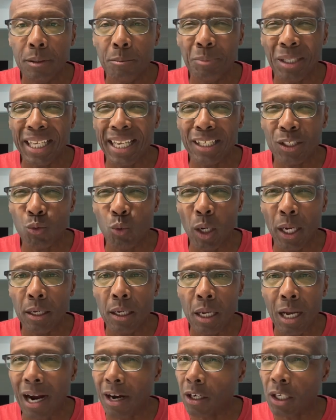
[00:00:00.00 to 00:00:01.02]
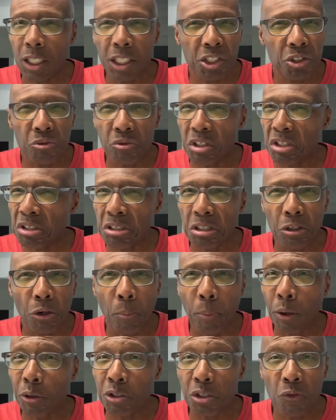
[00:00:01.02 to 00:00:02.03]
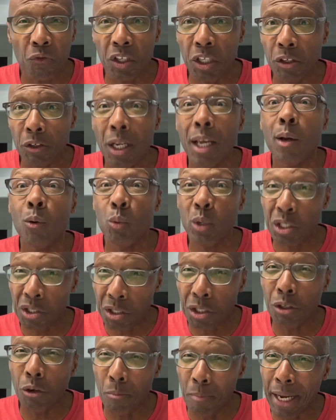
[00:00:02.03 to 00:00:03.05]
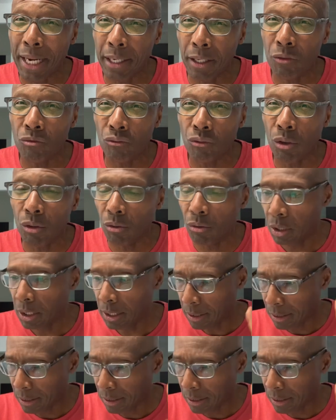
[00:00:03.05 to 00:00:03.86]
But guess what? Our country still persevered. We still made it through.